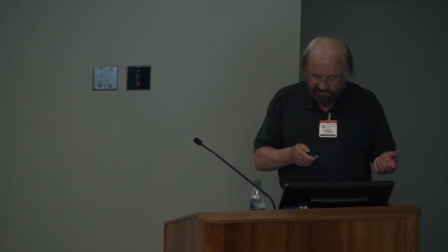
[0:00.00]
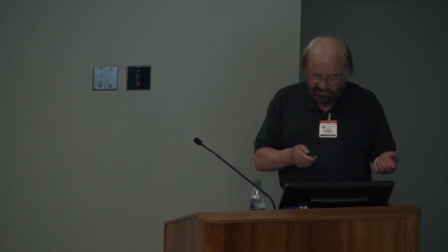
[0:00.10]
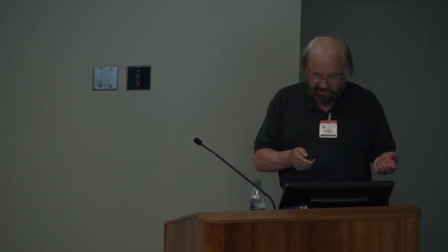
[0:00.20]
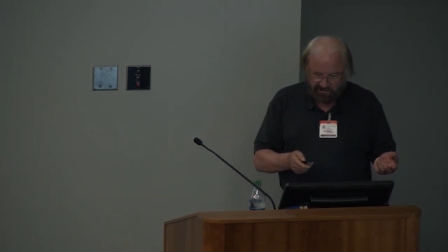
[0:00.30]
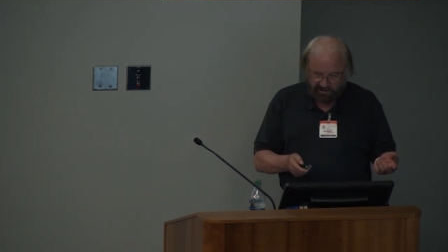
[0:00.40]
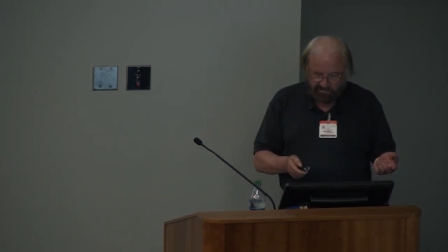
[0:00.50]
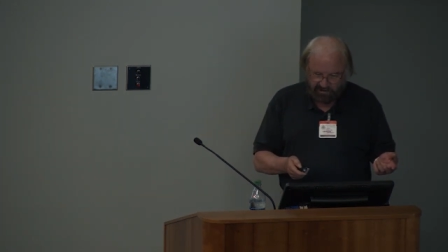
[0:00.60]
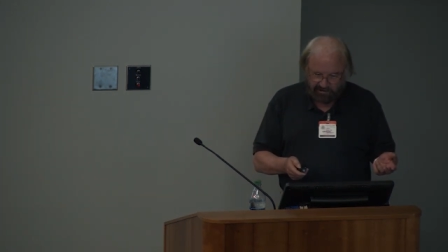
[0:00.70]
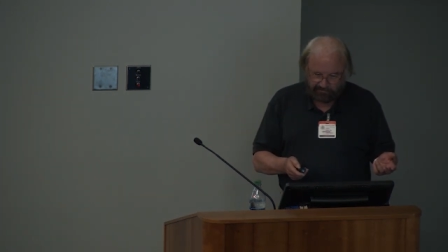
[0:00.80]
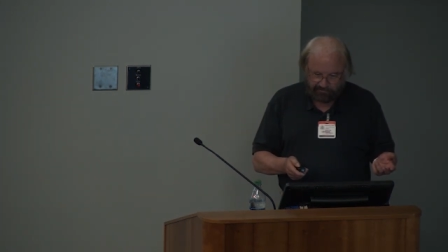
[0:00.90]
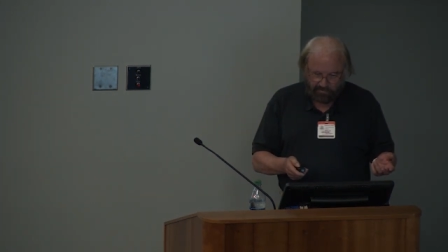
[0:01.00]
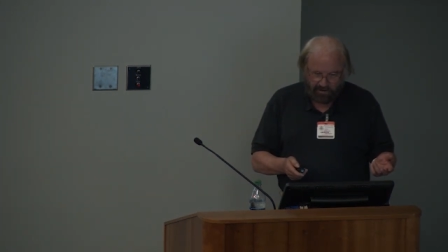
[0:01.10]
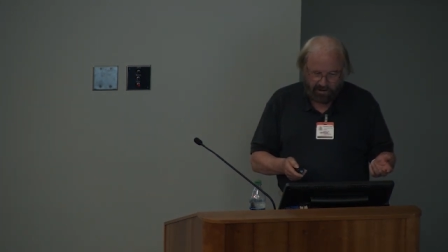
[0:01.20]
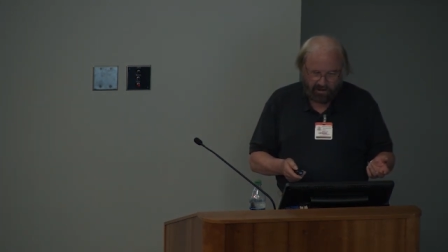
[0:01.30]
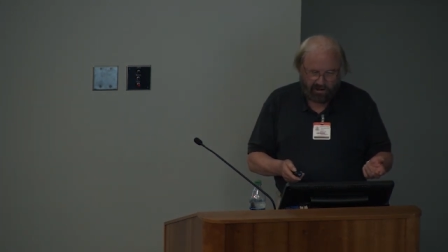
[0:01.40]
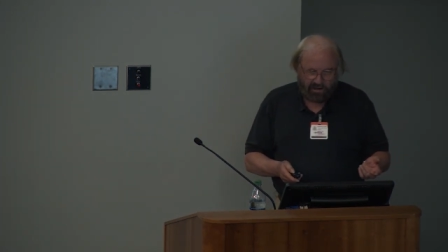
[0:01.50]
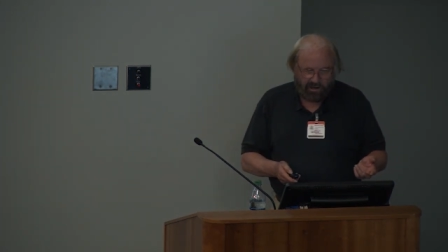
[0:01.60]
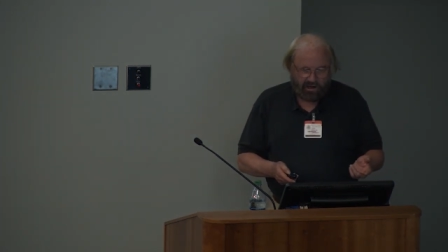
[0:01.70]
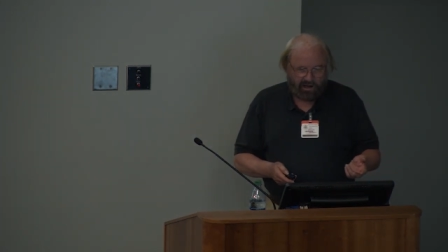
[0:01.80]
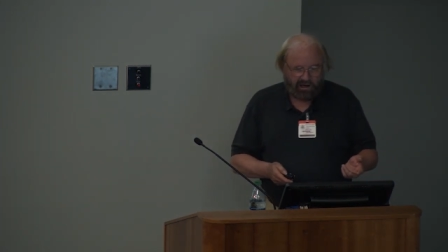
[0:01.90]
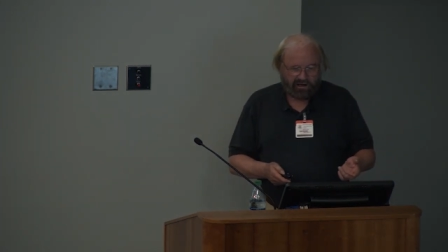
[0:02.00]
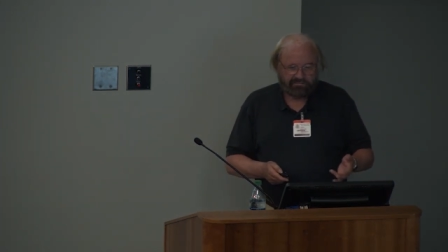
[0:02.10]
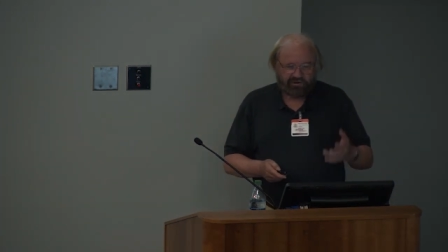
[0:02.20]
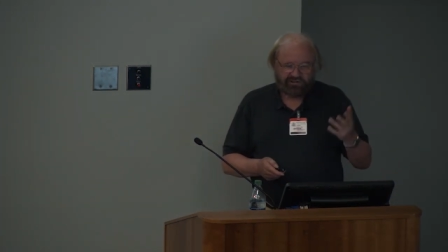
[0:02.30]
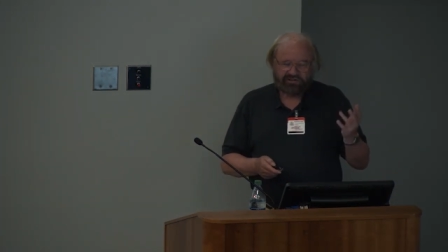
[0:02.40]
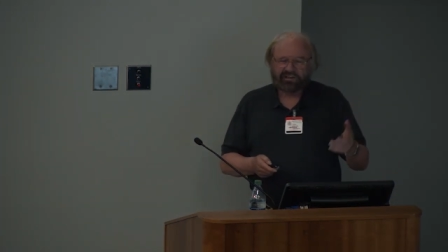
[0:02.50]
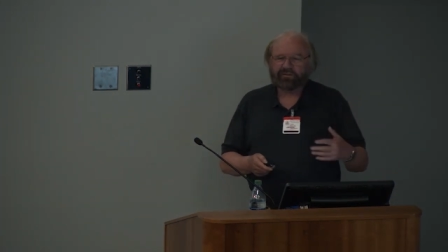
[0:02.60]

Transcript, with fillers: I'll show you in a minute. Uh, but just to